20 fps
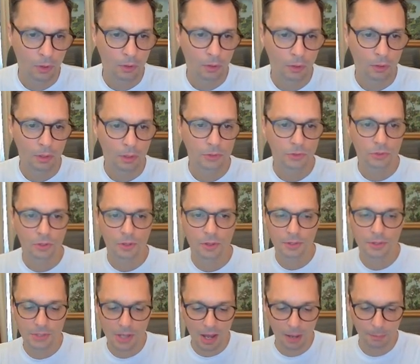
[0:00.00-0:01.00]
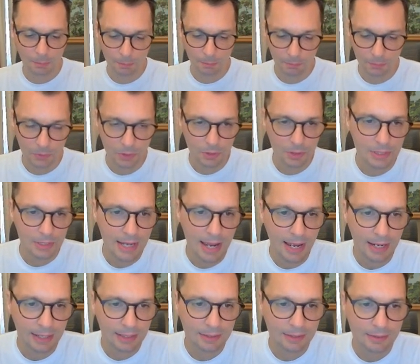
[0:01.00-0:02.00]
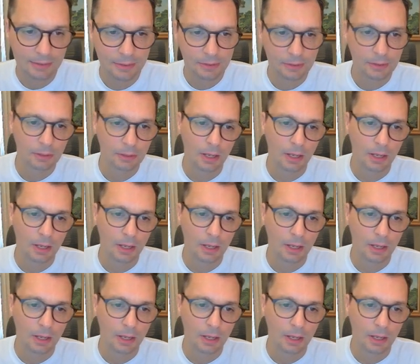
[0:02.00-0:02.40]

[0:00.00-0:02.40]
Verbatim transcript: Let's start at the top. Tex.